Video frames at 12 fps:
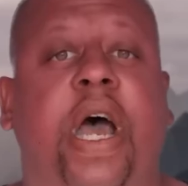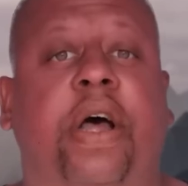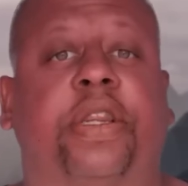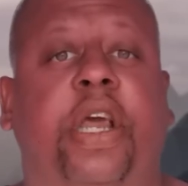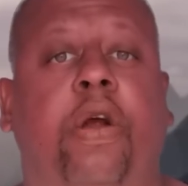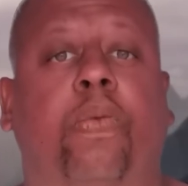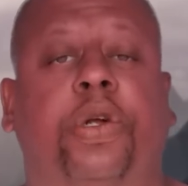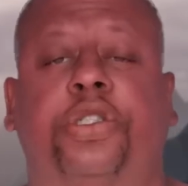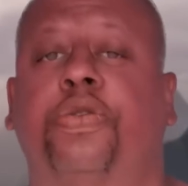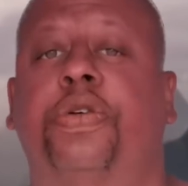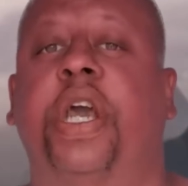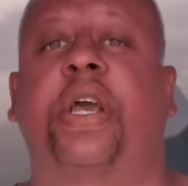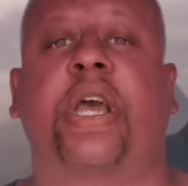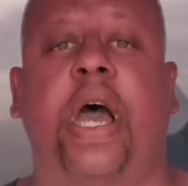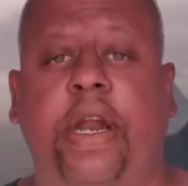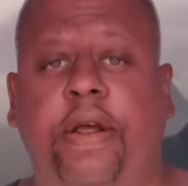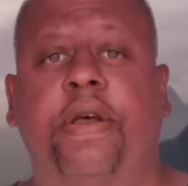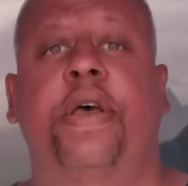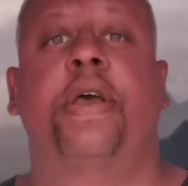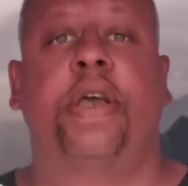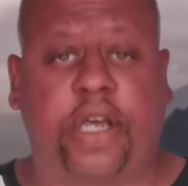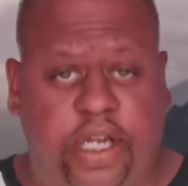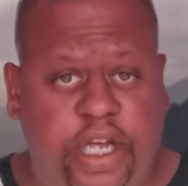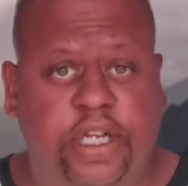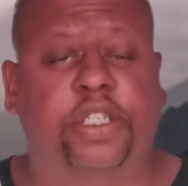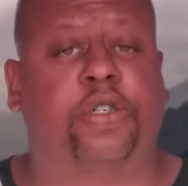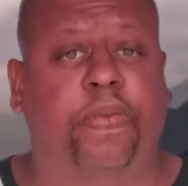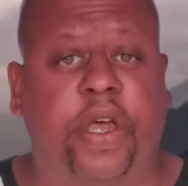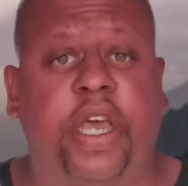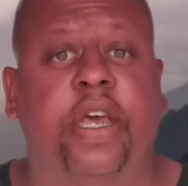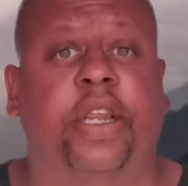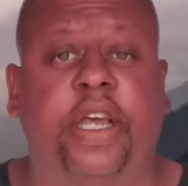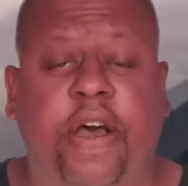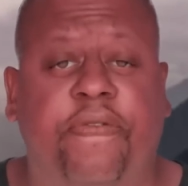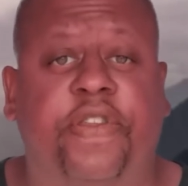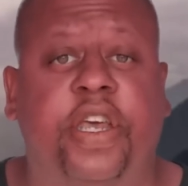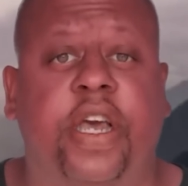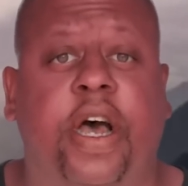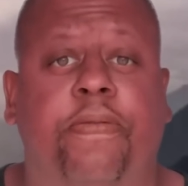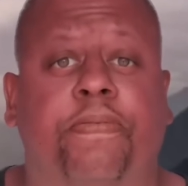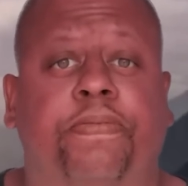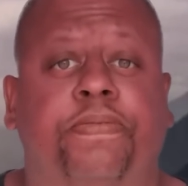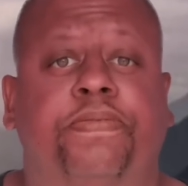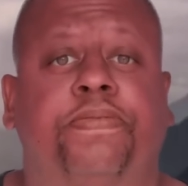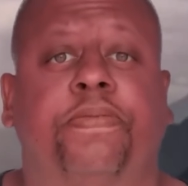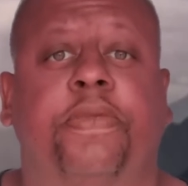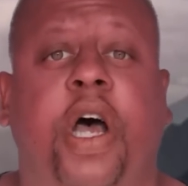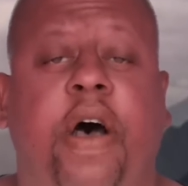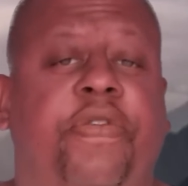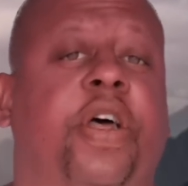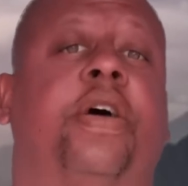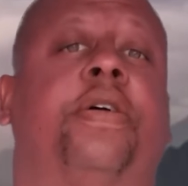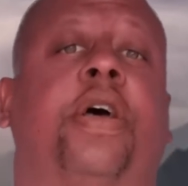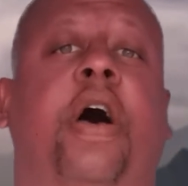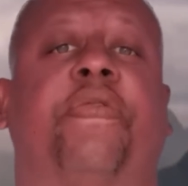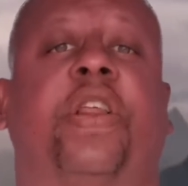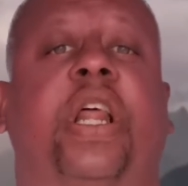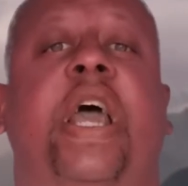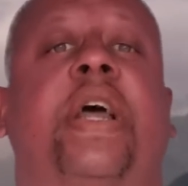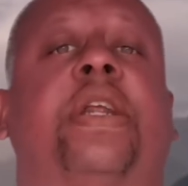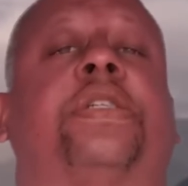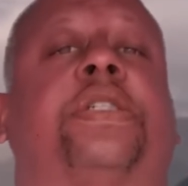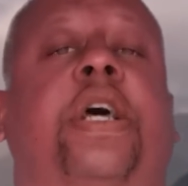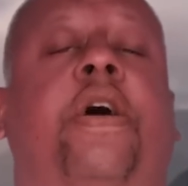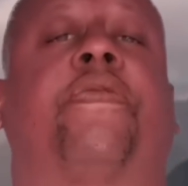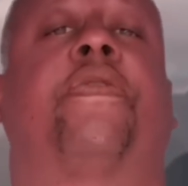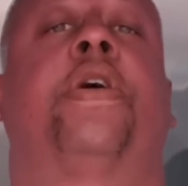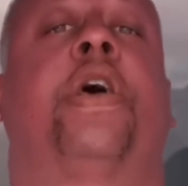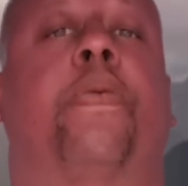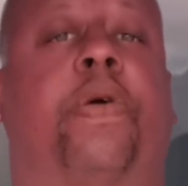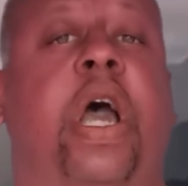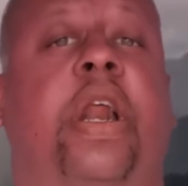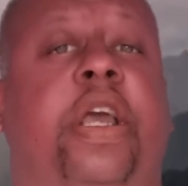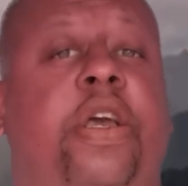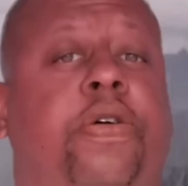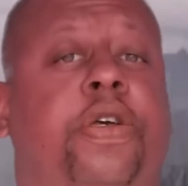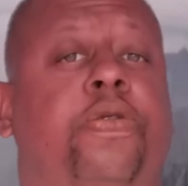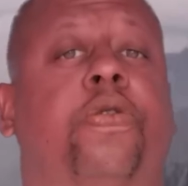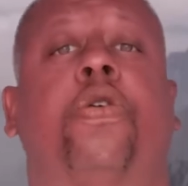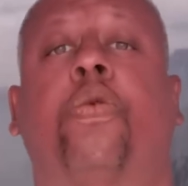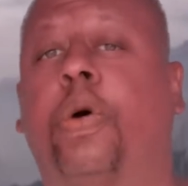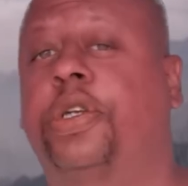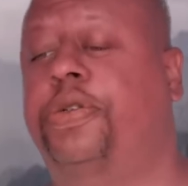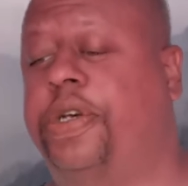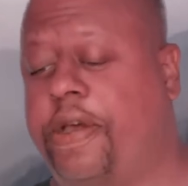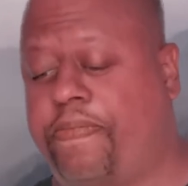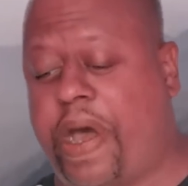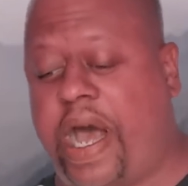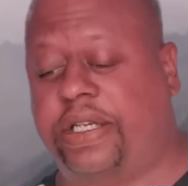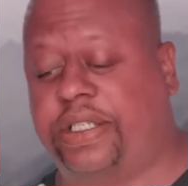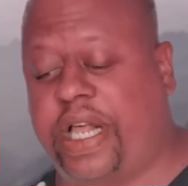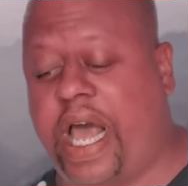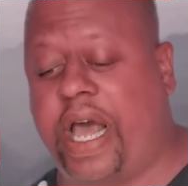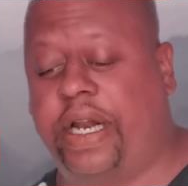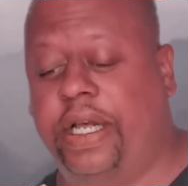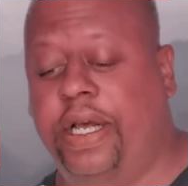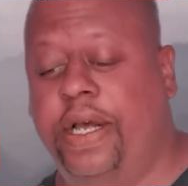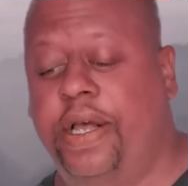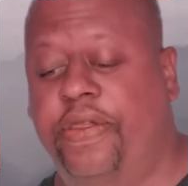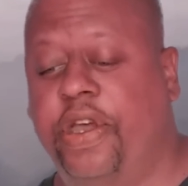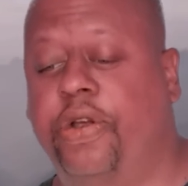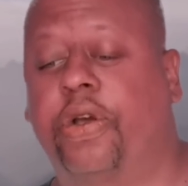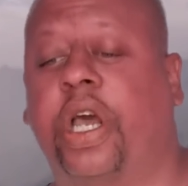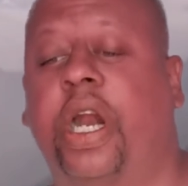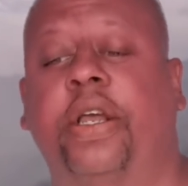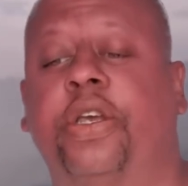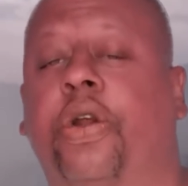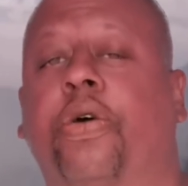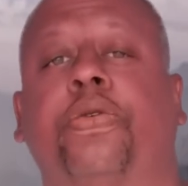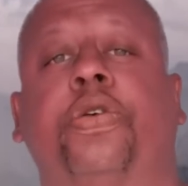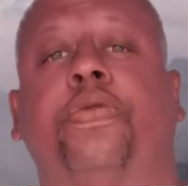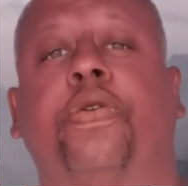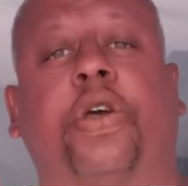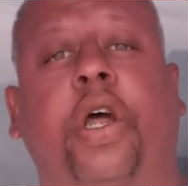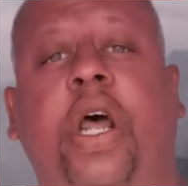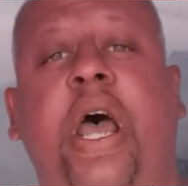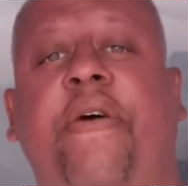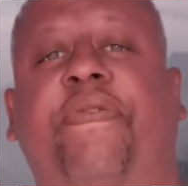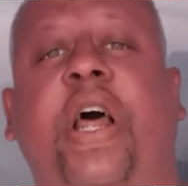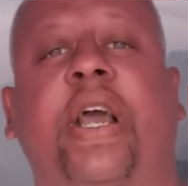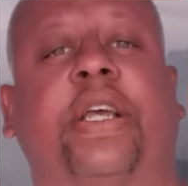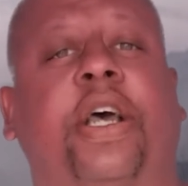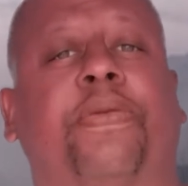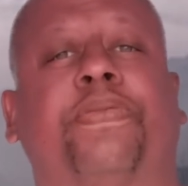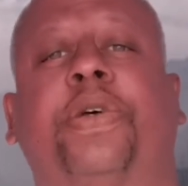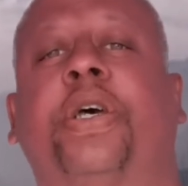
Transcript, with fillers: out there, once you get kind of cleansed, the healing of the um, of the of the land itself will kind of heal you. Once you get past that, then you're gonna you know you're gonna have like um,